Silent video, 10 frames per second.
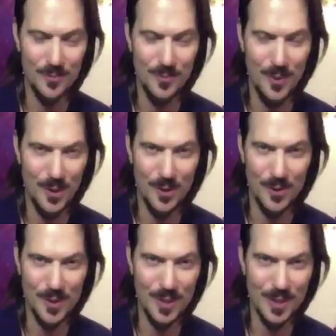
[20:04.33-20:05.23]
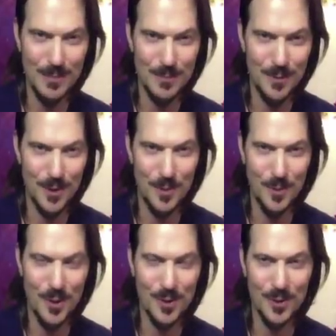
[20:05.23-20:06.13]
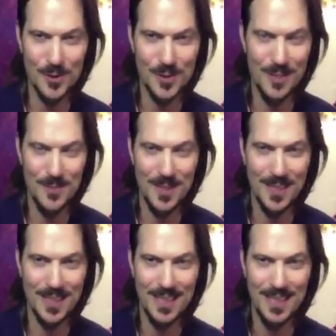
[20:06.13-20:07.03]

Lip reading: particles on top of other particles, and I'm like,